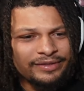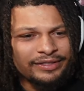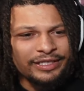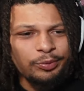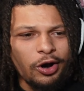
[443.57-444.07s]

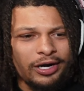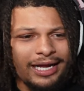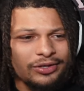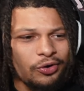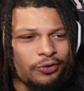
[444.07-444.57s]
Just walking
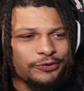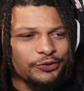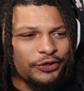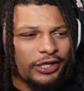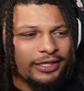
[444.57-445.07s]
out the whole
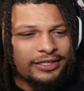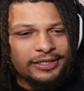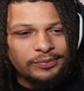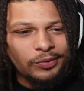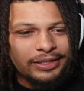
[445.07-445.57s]
studio. Let's
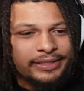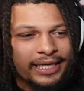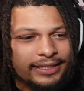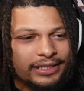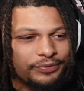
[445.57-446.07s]
just one
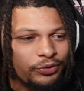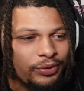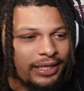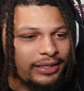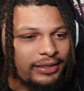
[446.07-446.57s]
take this real
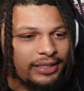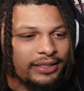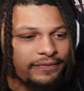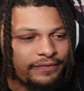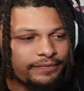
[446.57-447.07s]
quick and leave.